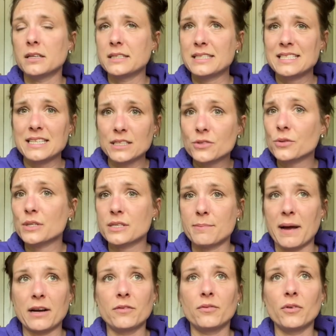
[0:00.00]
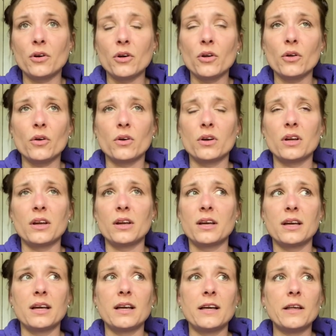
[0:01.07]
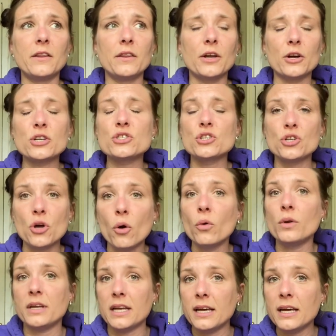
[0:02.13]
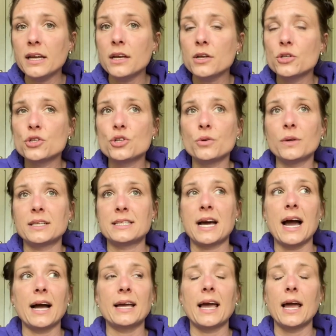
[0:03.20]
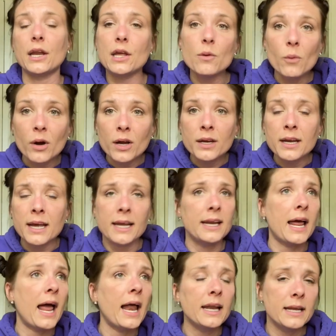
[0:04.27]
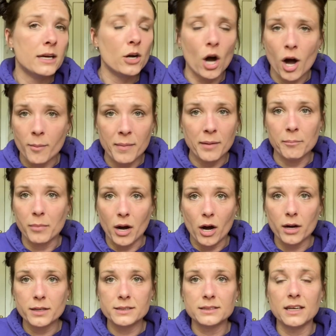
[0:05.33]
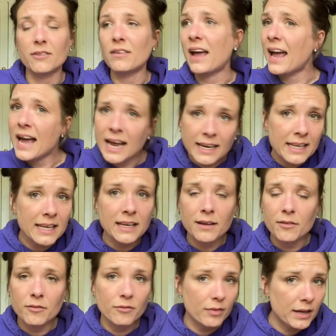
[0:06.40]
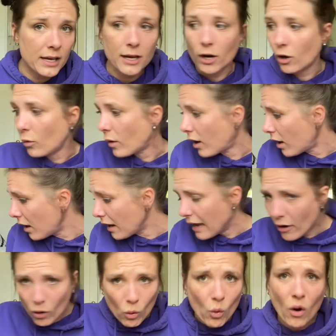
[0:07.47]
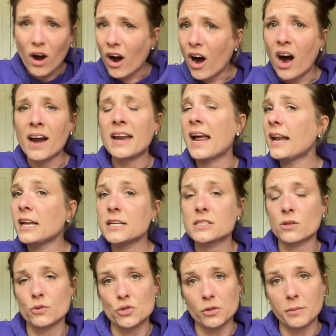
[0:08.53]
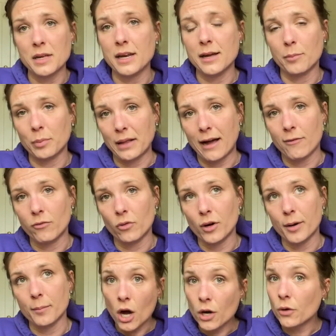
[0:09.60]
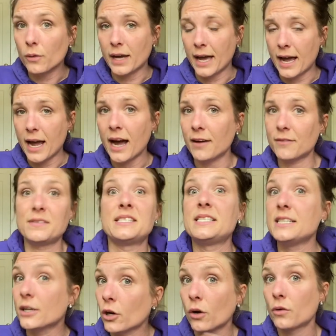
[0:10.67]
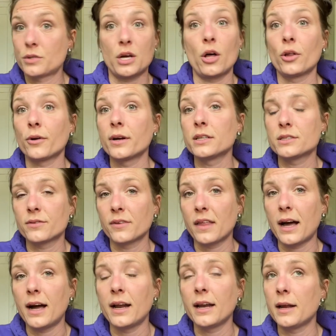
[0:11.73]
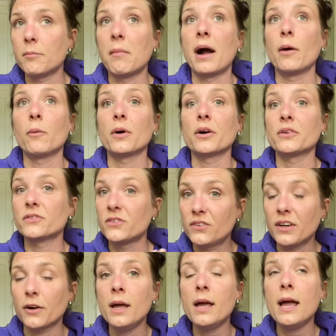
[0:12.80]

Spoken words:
disrespectful. There's no need to attack anyone in any comment box of any video on any social media platform. Not okay. I have zero tolerance for that in my world, zero.